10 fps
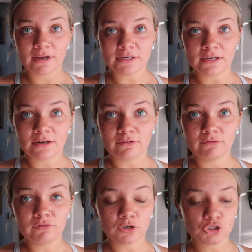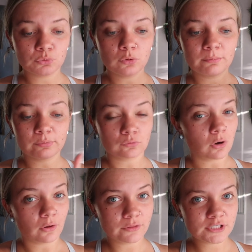I did virtual
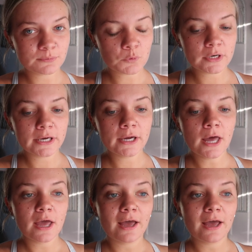brawl this morning.